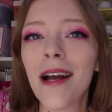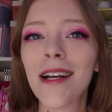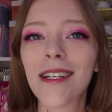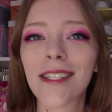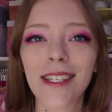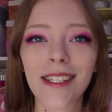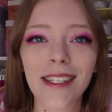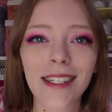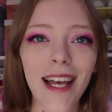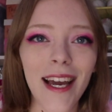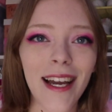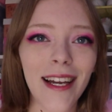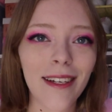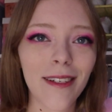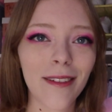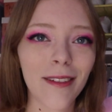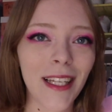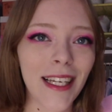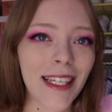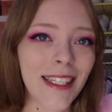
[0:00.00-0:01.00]
just like
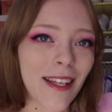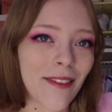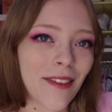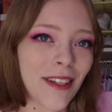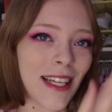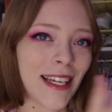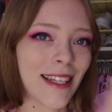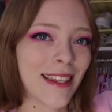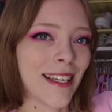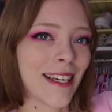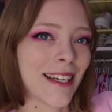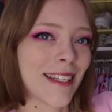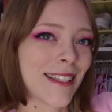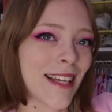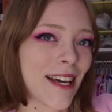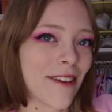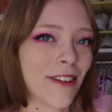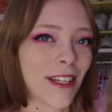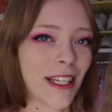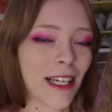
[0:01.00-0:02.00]
something like this
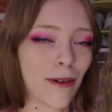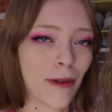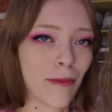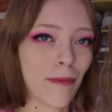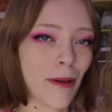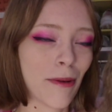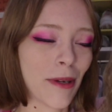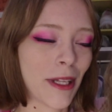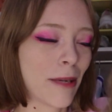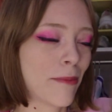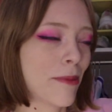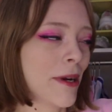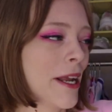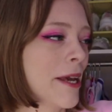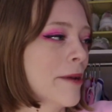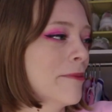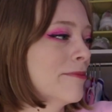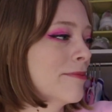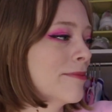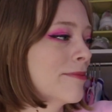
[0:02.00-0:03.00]
I feel like would be really
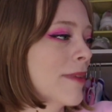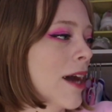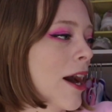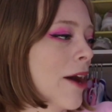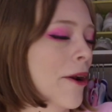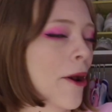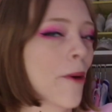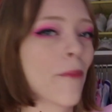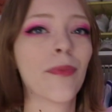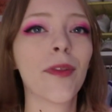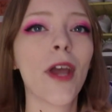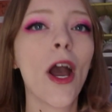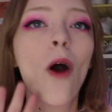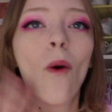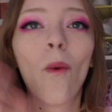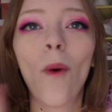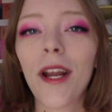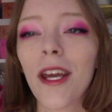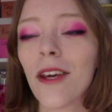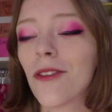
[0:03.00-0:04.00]
pretty. I don't know.
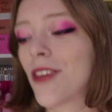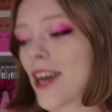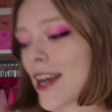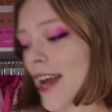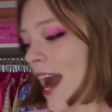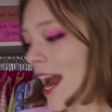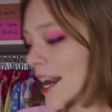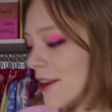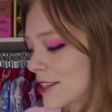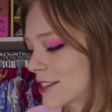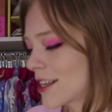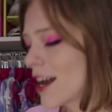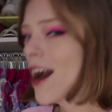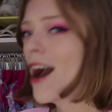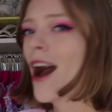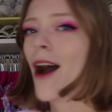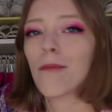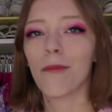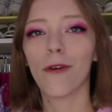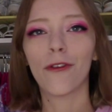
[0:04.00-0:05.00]
What do you think? Anyways,
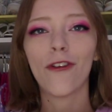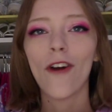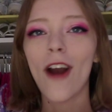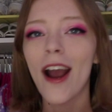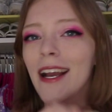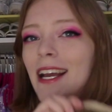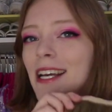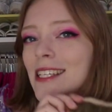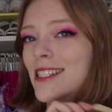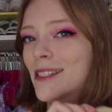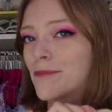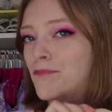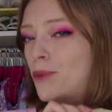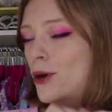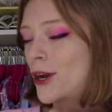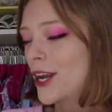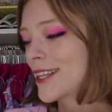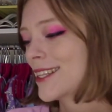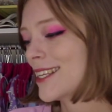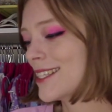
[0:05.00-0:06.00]
before I get
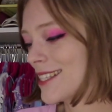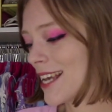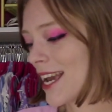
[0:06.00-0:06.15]
putting this